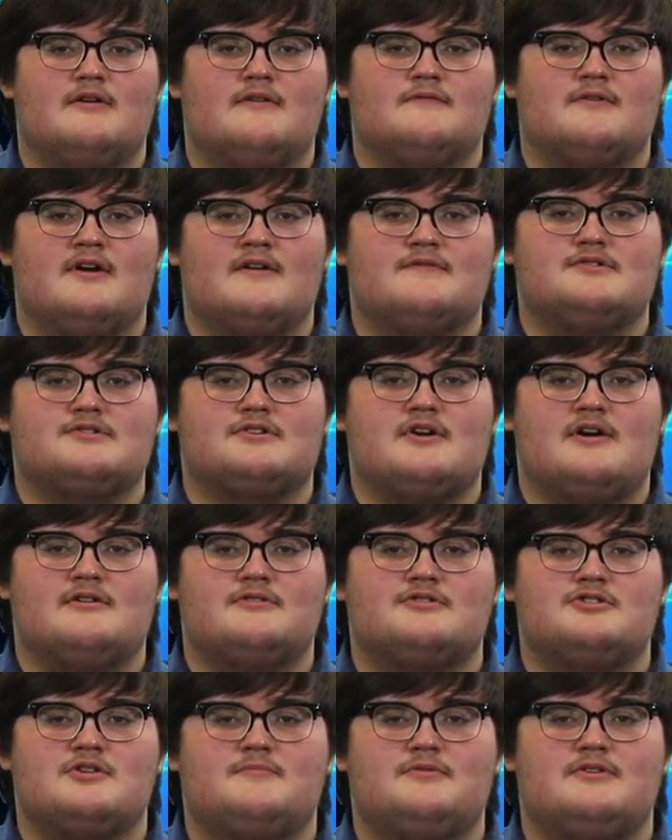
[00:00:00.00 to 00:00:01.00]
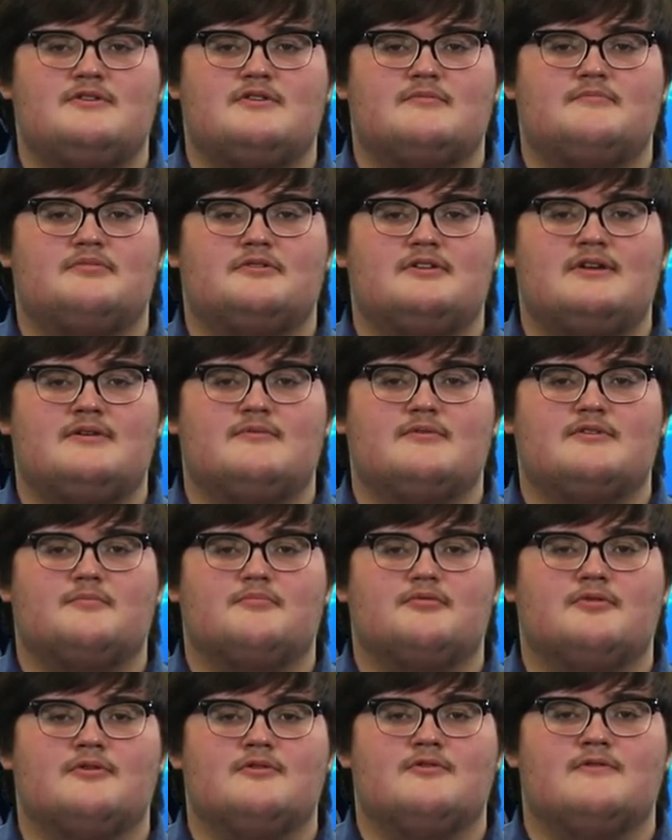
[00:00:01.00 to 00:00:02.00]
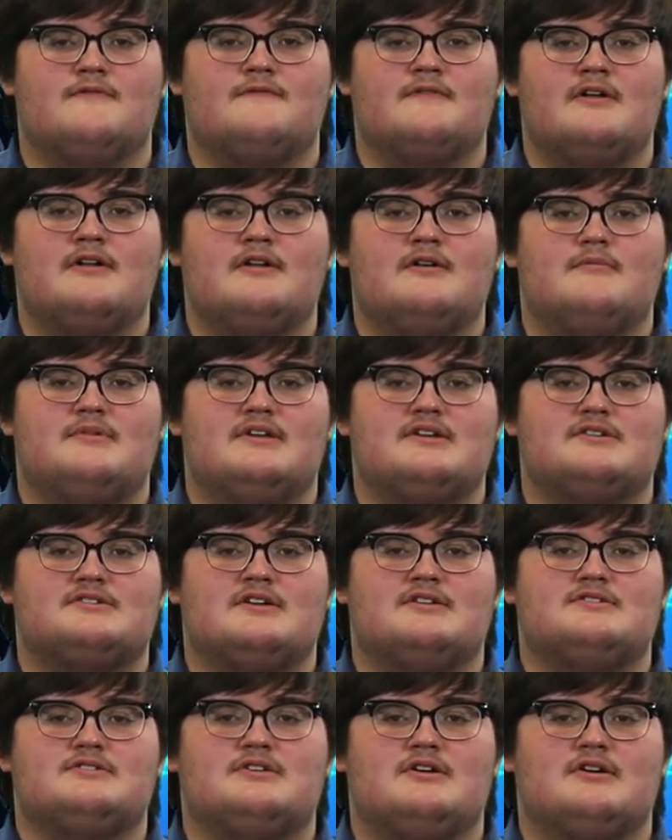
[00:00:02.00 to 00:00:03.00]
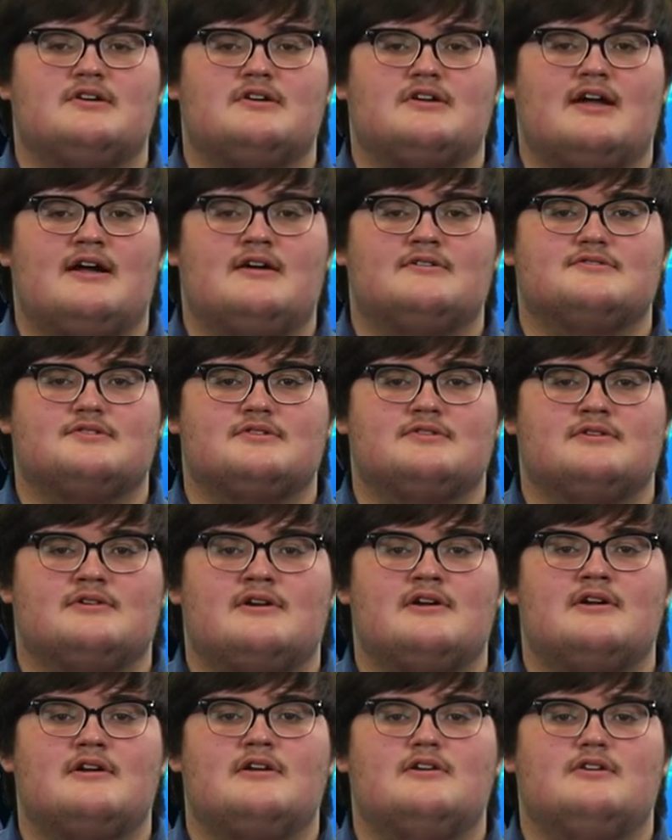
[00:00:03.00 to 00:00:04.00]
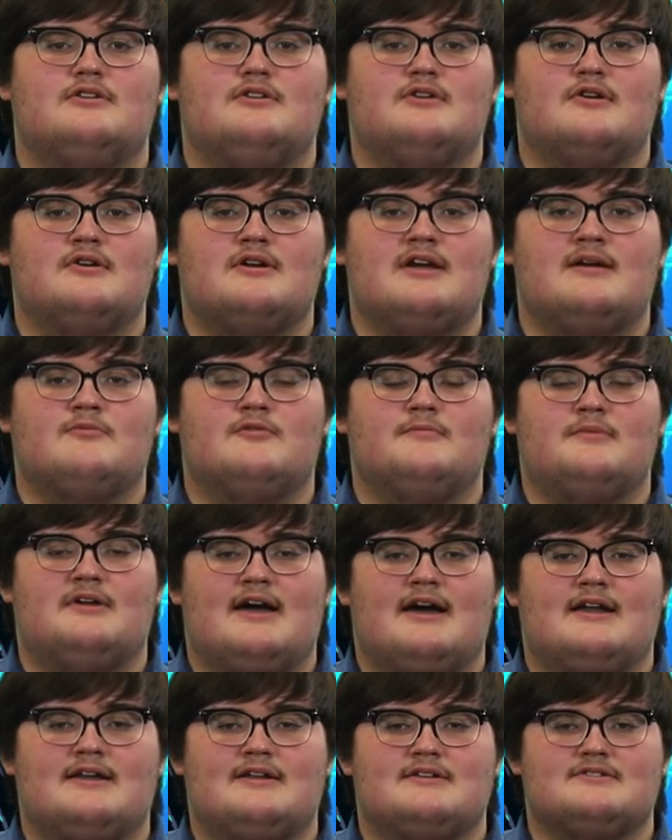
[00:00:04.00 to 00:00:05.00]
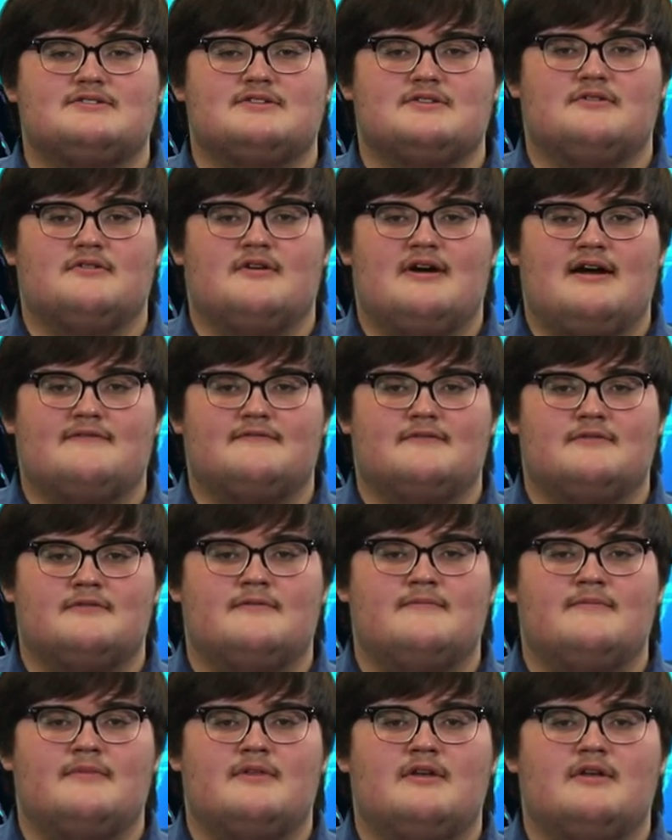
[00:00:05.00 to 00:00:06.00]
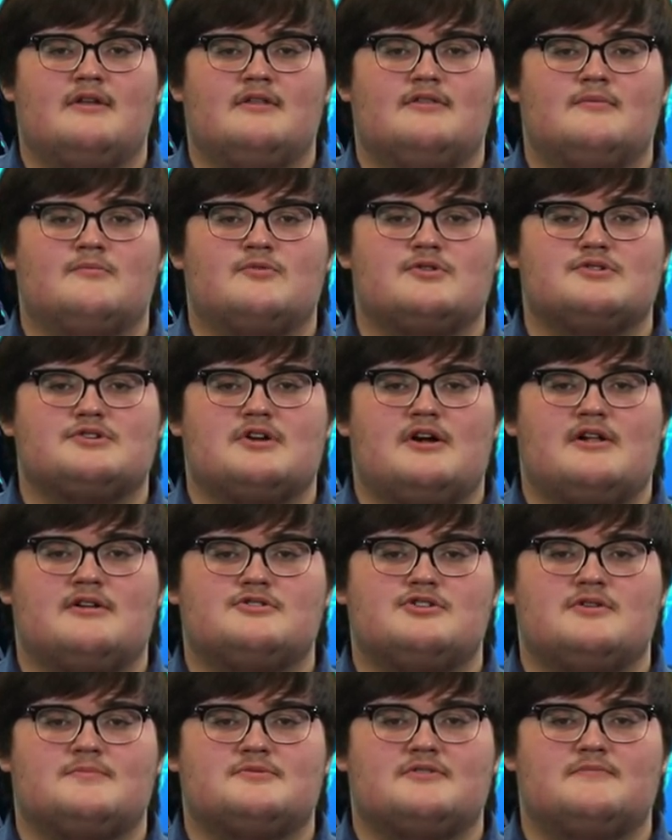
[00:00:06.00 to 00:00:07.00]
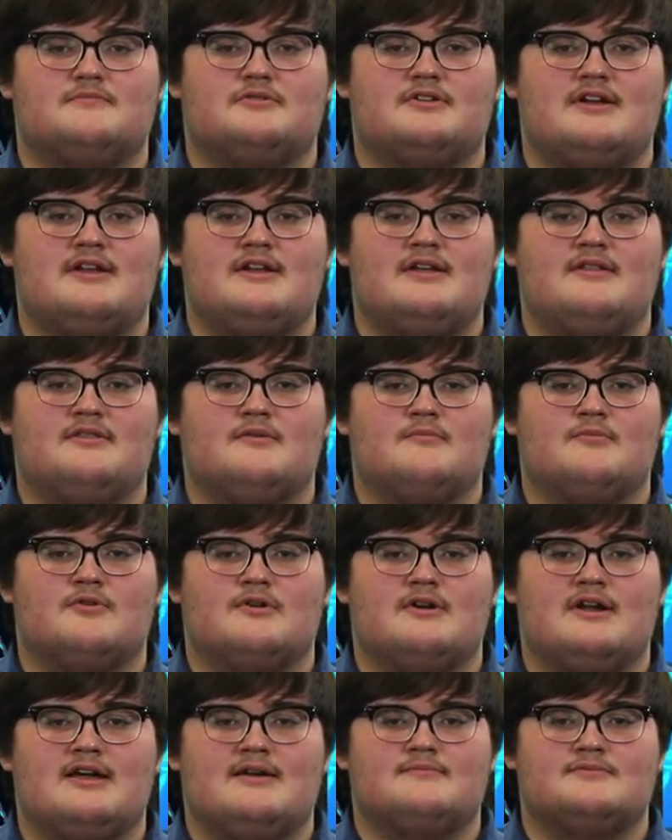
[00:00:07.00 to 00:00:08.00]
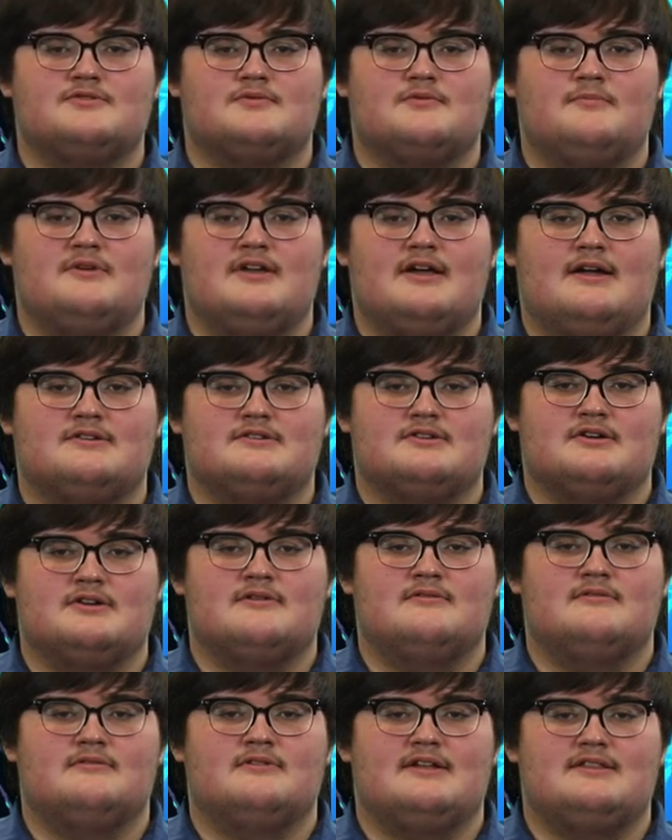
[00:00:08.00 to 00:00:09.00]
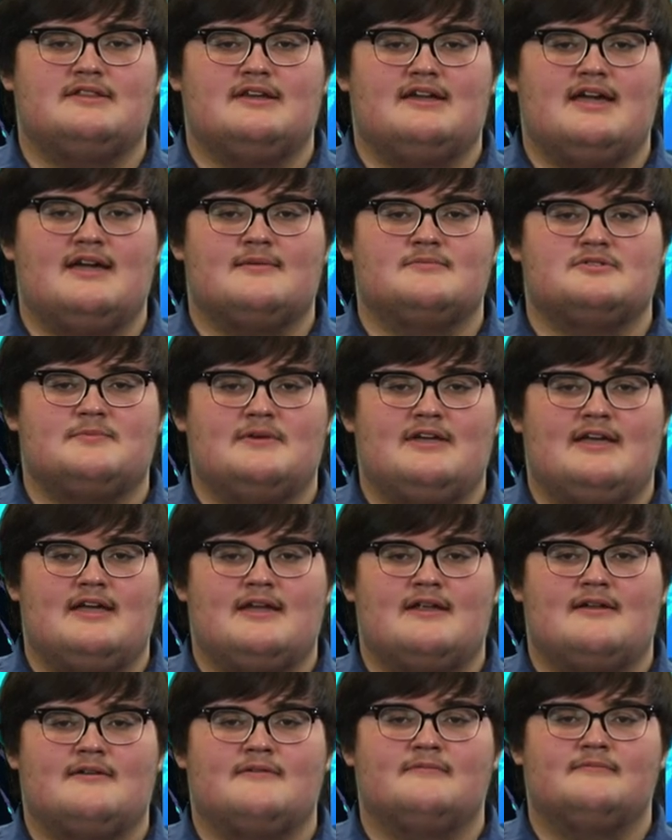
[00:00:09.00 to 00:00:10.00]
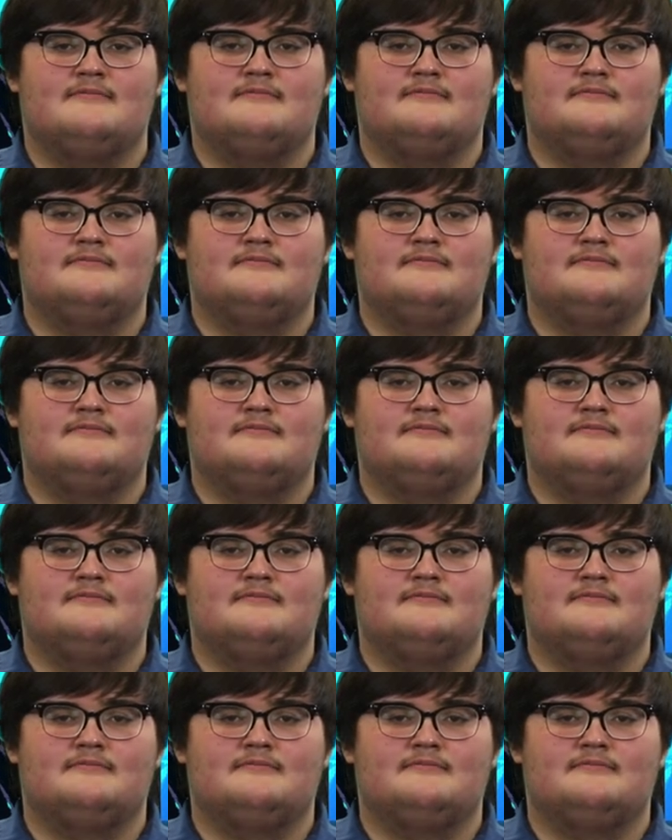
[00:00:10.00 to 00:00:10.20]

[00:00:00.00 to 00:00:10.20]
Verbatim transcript: For every scholarship you complete with proof being sent to your counselor, your name will be added into the raffle. The more scholarships completed, the more names will be entered. Let the games begin.